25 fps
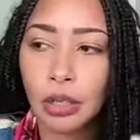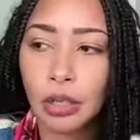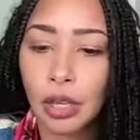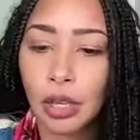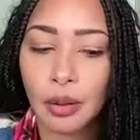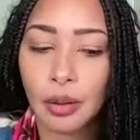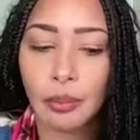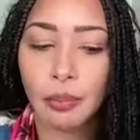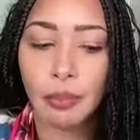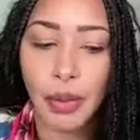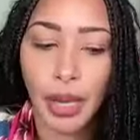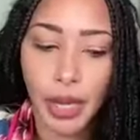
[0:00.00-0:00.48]

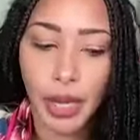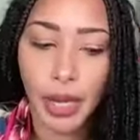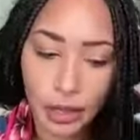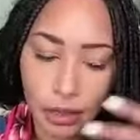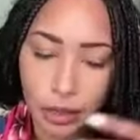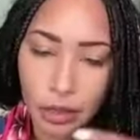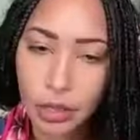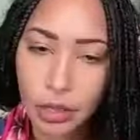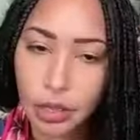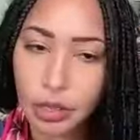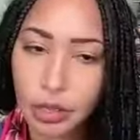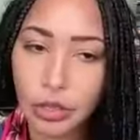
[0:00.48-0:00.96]
it
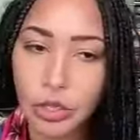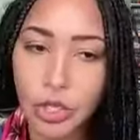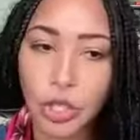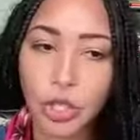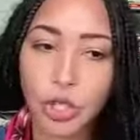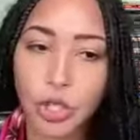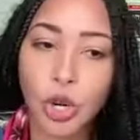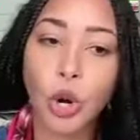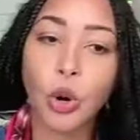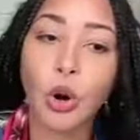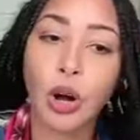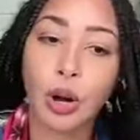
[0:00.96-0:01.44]
meant to
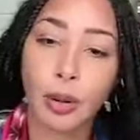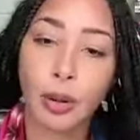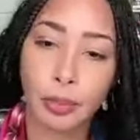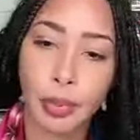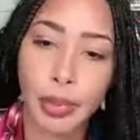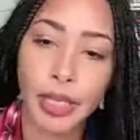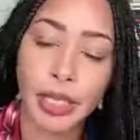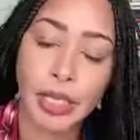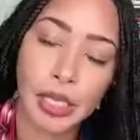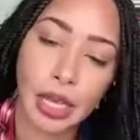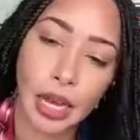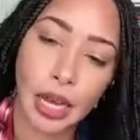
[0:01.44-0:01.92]
grow
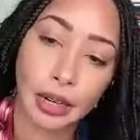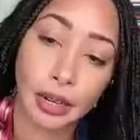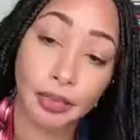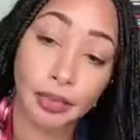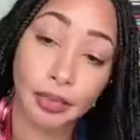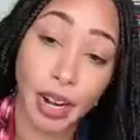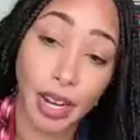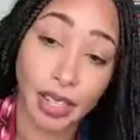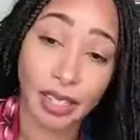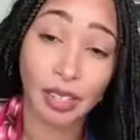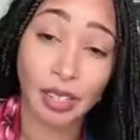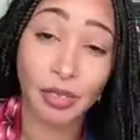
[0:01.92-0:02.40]
up inside of
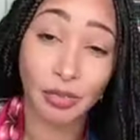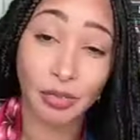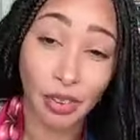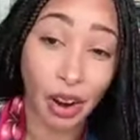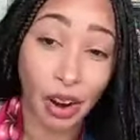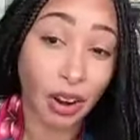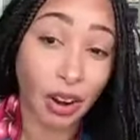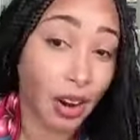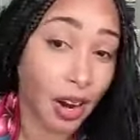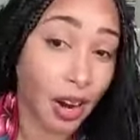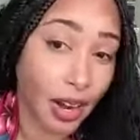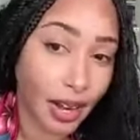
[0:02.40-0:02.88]

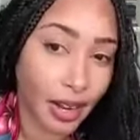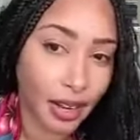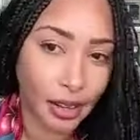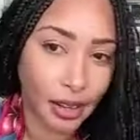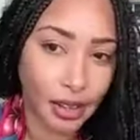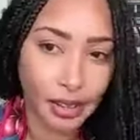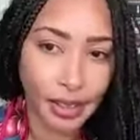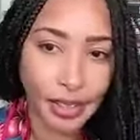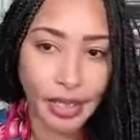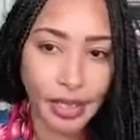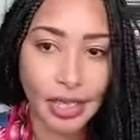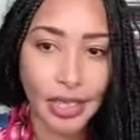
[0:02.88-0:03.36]
Rastafari,
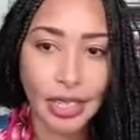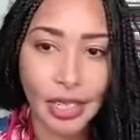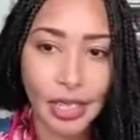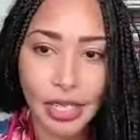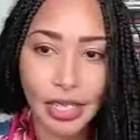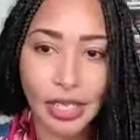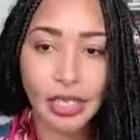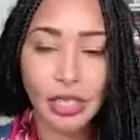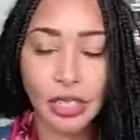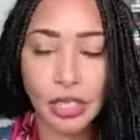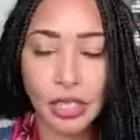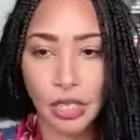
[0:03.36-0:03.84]
because it
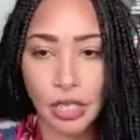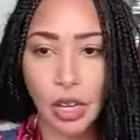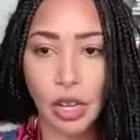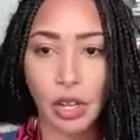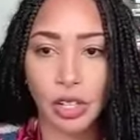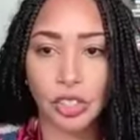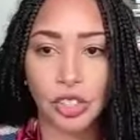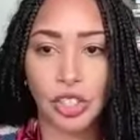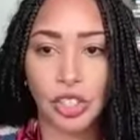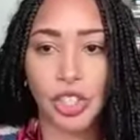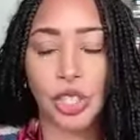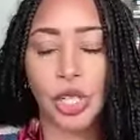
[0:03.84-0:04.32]
is
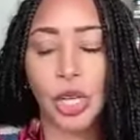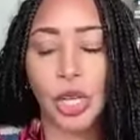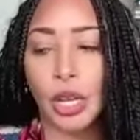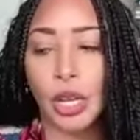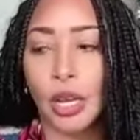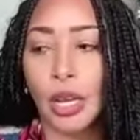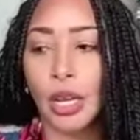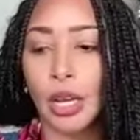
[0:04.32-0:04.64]
such